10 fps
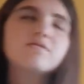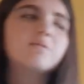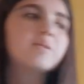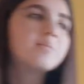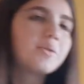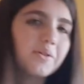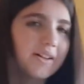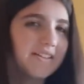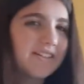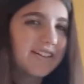a bit
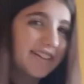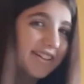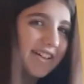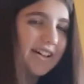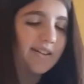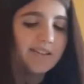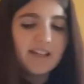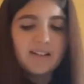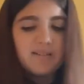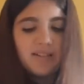boring. I mean,
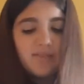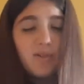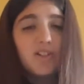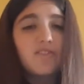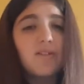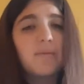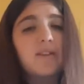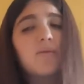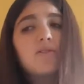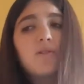there
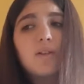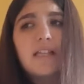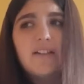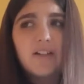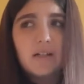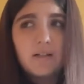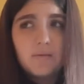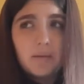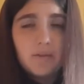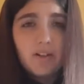was no living
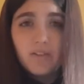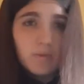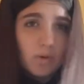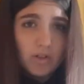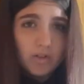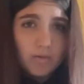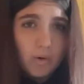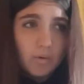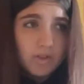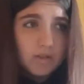memory of the Wars of the
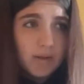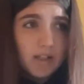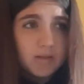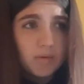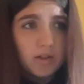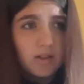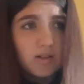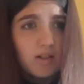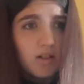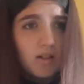Roses by this point.
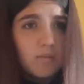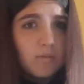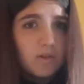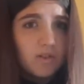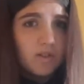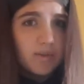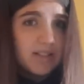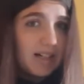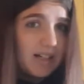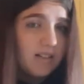Most of them had
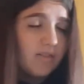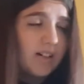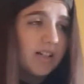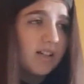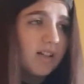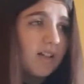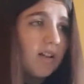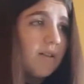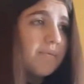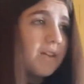died already,
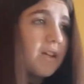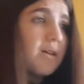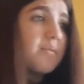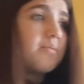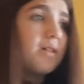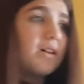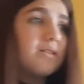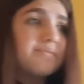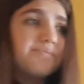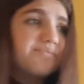
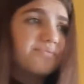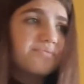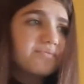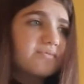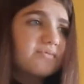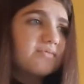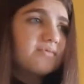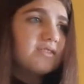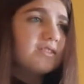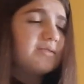but
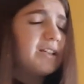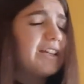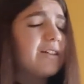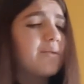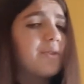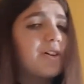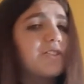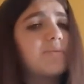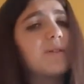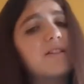they didn't want
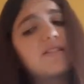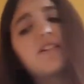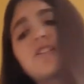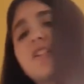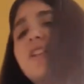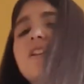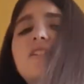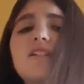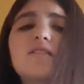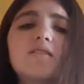to be changing
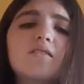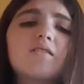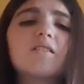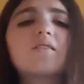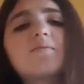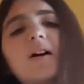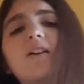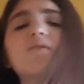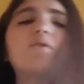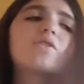dynasties like, back
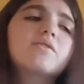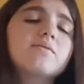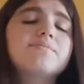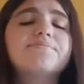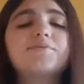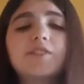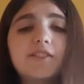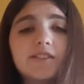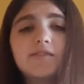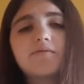and forth. They
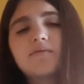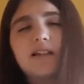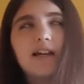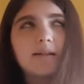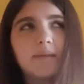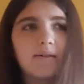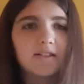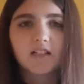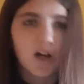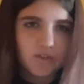just, hey, Mary's
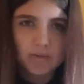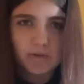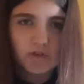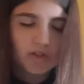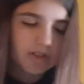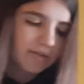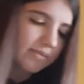a comfortable choice.